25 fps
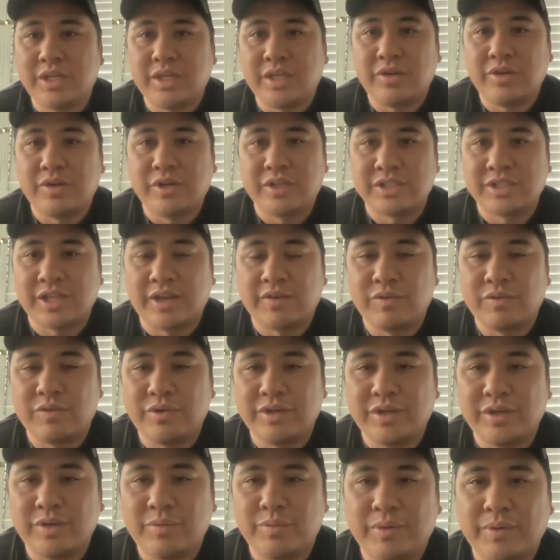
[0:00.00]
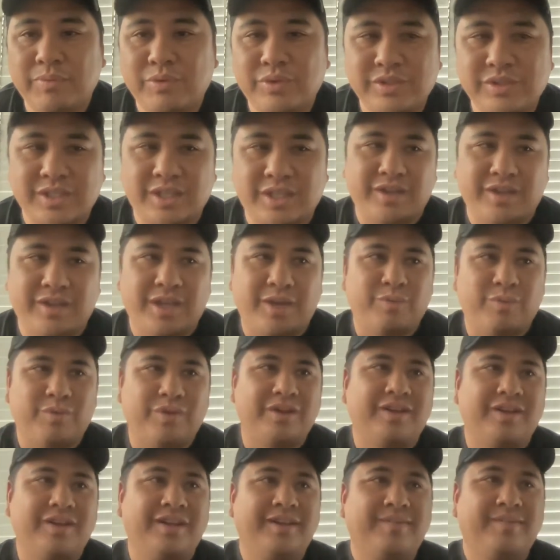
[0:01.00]
you know, because everyone in Web3 is like, okay,
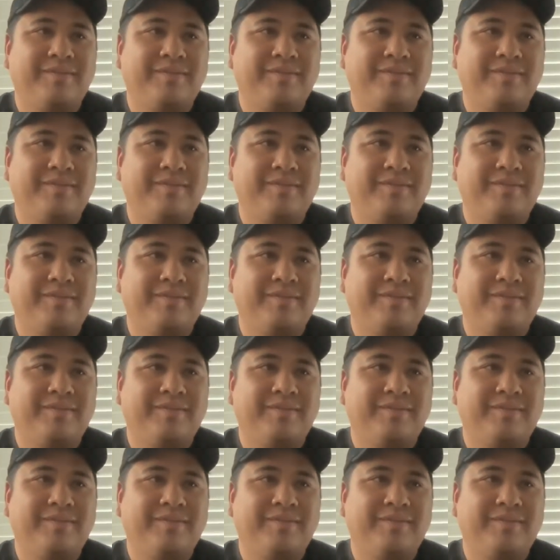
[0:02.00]
what